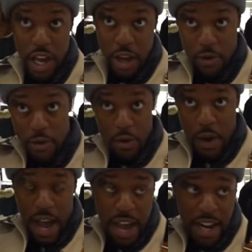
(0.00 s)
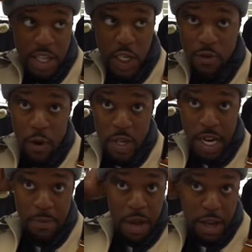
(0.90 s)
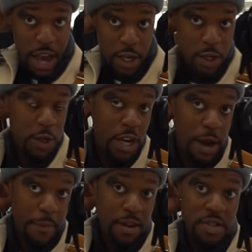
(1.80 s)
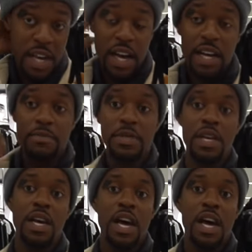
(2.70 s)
J Crew hat. I just rolled it up an extra couple of times.